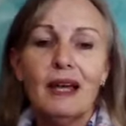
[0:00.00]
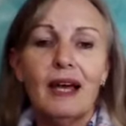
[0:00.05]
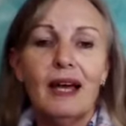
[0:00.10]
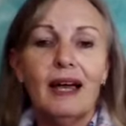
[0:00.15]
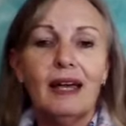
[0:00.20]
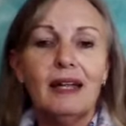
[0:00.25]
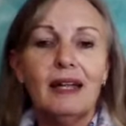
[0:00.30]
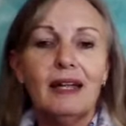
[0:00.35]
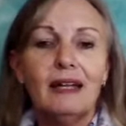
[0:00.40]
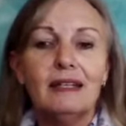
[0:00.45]

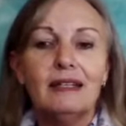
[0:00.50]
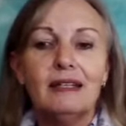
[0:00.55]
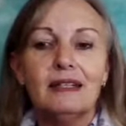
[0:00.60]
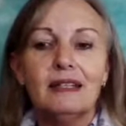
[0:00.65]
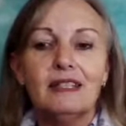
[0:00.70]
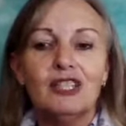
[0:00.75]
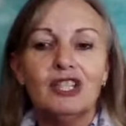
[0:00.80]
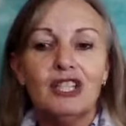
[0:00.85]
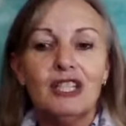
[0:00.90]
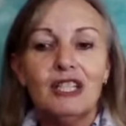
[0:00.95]
And
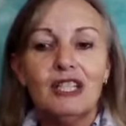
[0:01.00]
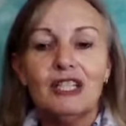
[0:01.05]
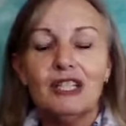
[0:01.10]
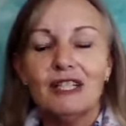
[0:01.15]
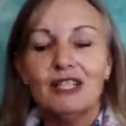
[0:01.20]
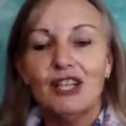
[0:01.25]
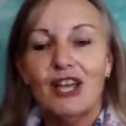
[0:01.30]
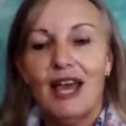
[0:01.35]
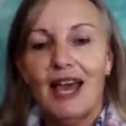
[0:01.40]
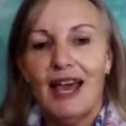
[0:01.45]
just
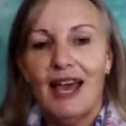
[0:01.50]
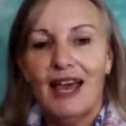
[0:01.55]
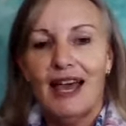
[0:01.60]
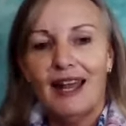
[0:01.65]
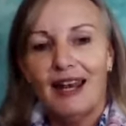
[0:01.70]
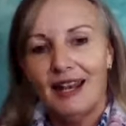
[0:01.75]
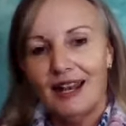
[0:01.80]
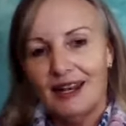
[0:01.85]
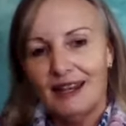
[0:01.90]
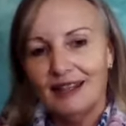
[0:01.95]
to
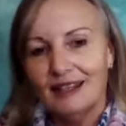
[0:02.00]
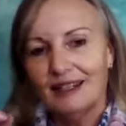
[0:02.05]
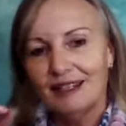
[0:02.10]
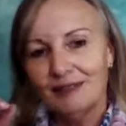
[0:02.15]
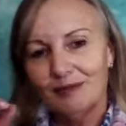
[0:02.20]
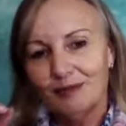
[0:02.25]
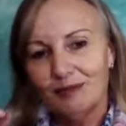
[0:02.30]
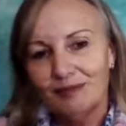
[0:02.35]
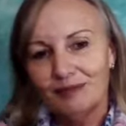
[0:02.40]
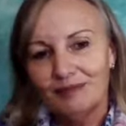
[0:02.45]
add a
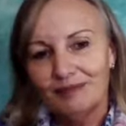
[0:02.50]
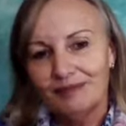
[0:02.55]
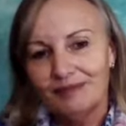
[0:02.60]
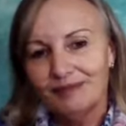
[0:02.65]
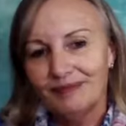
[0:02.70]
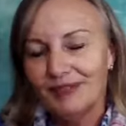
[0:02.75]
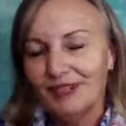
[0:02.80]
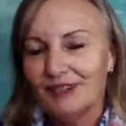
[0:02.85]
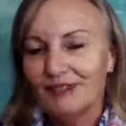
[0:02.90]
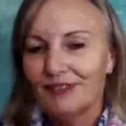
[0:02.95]
little
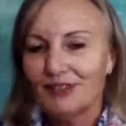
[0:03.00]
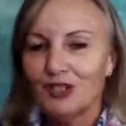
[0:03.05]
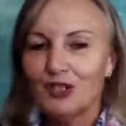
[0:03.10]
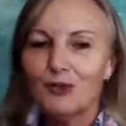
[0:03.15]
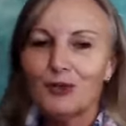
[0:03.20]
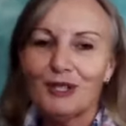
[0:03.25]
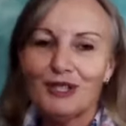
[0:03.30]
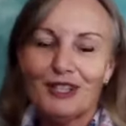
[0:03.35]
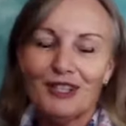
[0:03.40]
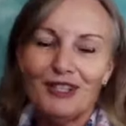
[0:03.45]
bit of a
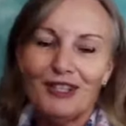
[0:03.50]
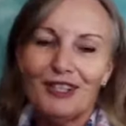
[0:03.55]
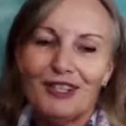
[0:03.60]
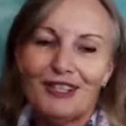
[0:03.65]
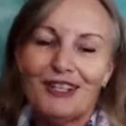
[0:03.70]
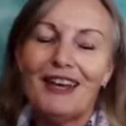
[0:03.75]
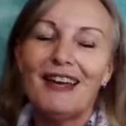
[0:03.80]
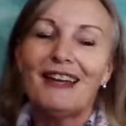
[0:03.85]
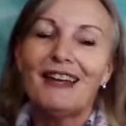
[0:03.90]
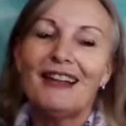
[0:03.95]
twist to the
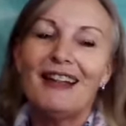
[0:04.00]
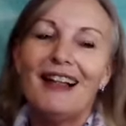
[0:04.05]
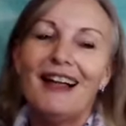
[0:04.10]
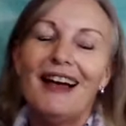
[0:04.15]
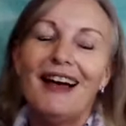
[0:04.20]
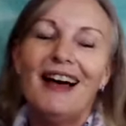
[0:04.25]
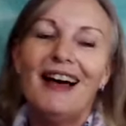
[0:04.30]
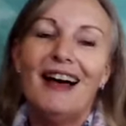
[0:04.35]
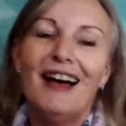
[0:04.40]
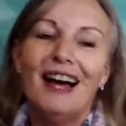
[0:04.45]
tale,
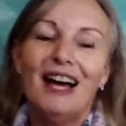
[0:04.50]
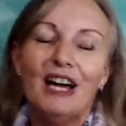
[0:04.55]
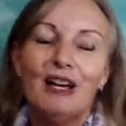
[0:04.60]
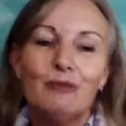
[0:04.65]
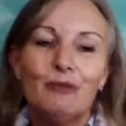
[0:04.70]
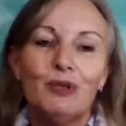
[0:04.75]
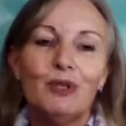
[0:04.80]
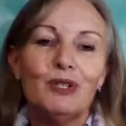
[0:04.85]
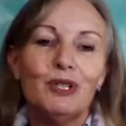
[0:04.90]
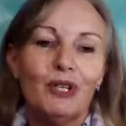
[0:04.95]
I'm
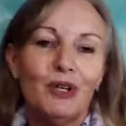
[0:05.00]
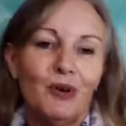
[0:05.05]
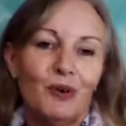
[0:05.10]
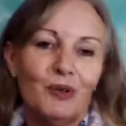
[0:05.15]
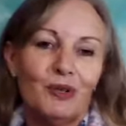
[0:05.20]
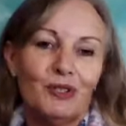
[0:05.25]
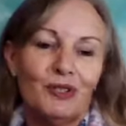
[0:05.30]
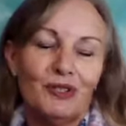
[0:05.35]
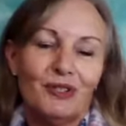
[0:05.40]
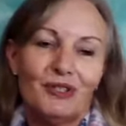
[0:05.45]
using
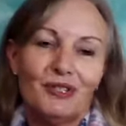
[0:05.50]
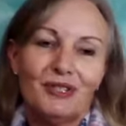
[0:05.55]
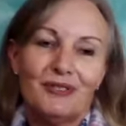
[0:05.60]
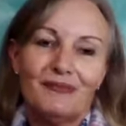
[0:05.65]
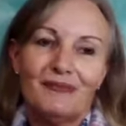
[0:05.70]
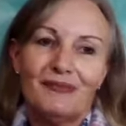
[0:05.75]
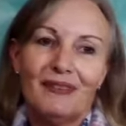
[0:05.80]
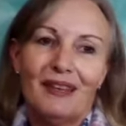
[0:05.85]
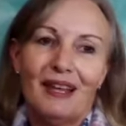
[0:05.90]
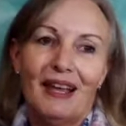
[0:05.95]

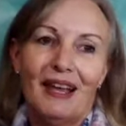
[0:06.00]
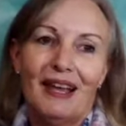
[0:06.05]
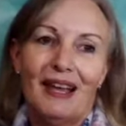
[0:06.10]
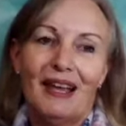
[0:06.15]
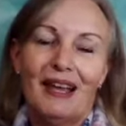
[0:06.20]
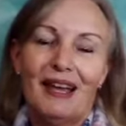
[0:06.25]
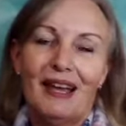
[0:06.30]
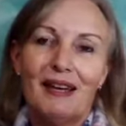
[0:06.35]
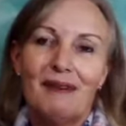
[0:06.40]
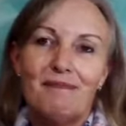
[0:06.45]
horses.
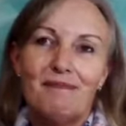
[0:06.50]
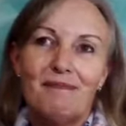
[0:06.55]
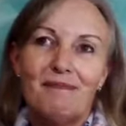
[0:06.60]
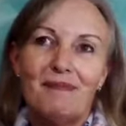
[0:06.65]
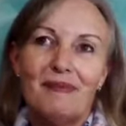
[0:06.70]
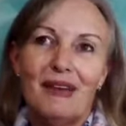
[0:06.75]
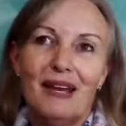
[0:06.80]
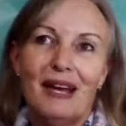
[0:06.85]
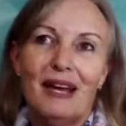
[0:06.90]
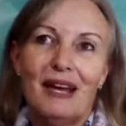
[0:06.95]

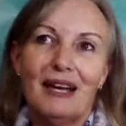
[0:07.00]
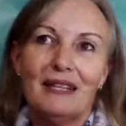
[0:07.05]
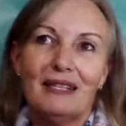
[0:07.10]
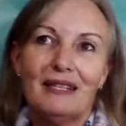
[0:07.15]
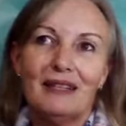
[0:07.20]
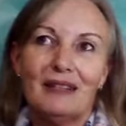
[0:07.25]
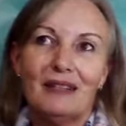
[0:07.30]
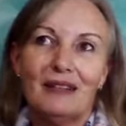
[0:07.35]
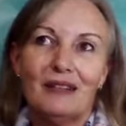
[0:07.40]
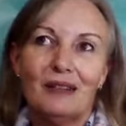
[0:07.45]
Um, I
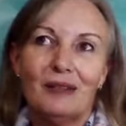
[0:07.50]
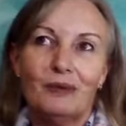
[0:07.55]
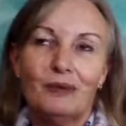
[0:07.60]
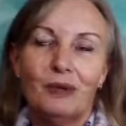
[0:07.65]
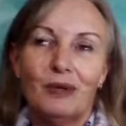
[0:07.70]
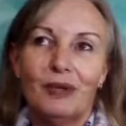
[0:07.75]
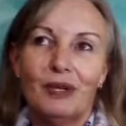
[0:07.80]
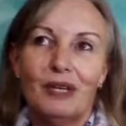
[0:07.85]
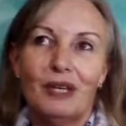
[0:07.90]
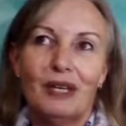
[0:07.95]
started
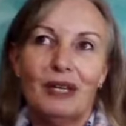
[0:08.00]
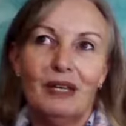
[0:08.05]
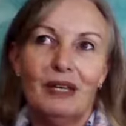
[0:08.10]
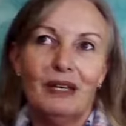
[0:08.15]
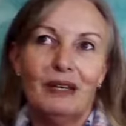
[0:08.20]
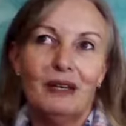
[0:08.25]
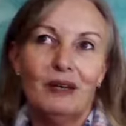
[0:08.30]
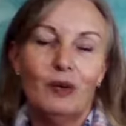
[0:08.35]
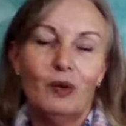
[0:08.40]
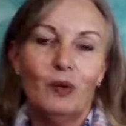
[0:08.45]

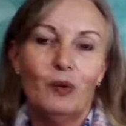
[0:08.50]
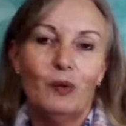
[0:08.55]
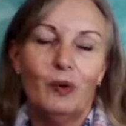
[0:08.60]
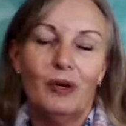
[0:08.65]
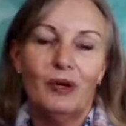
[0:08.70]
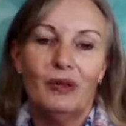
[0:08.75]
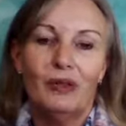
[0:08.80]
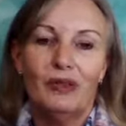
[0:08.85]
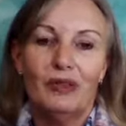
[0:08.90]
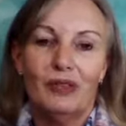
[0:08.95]
working
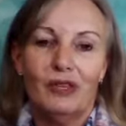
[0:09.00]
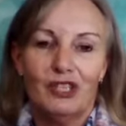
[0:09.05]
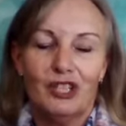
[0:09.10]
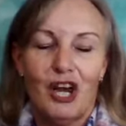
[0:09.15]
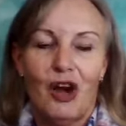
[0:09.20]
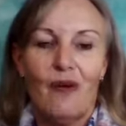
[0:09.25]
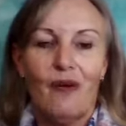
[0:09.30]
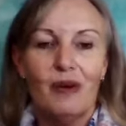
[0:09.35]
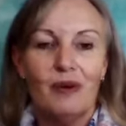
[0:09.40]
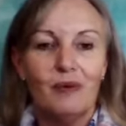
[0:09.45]
with
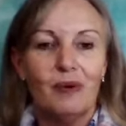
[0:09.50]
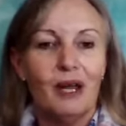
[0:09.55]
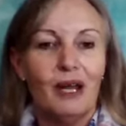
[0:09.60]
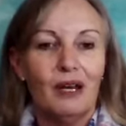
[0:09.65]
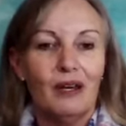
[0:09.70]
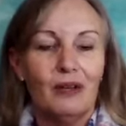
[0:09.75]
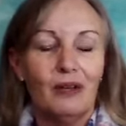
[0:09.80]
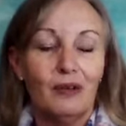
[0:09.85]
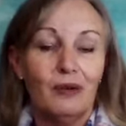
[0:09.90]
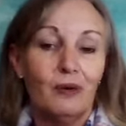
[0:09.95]
Sharon
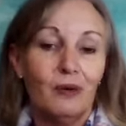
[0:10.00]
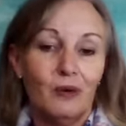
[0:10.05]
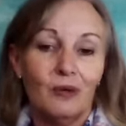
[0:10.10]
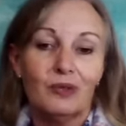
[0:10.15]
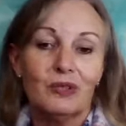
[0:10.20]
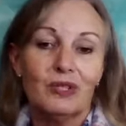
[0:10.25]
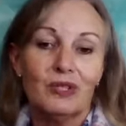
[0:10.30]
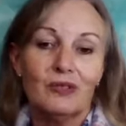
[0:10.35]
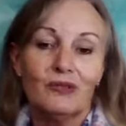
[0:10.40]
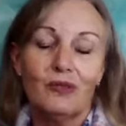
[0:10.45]
and her
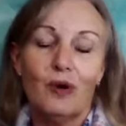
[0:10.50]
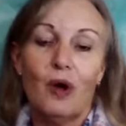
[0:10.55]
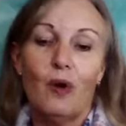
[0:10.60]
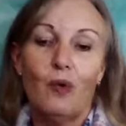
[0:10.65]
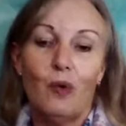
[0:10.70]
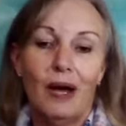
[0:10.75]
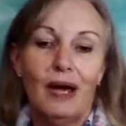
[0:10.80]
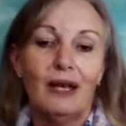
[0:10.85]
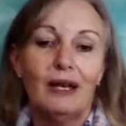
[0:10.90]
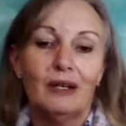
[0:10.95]
horses a
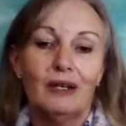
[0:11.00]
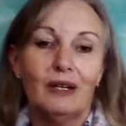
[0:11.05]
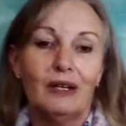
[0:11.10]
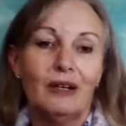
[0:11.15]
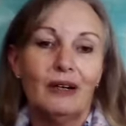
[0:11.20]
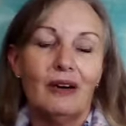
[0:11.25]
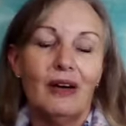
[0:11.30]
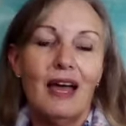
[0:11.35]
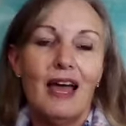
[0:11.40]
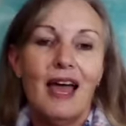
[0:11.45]
while
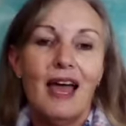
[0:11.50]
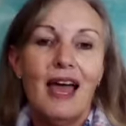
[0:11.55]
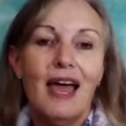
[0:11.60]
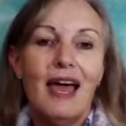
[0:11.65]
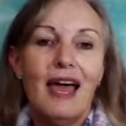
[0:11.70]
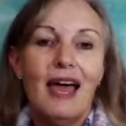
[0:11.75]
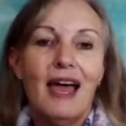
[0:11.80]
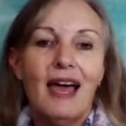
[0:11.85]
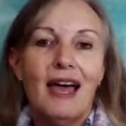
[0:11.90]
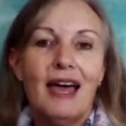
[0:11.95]
ago.
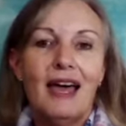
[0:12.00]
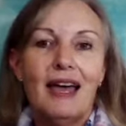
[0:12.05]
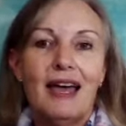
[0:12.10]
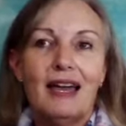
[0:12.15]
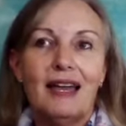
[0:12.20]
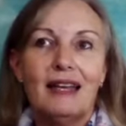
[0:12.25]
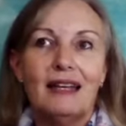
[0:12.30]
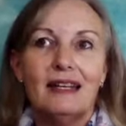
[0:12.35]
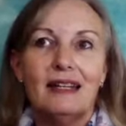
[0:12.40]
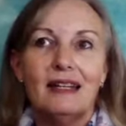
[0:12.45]

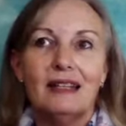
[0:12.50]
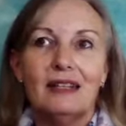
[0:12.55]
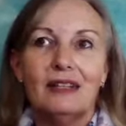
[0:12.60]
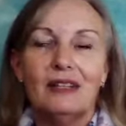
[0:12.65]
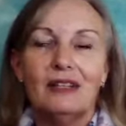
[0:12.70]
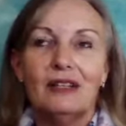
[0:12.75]
And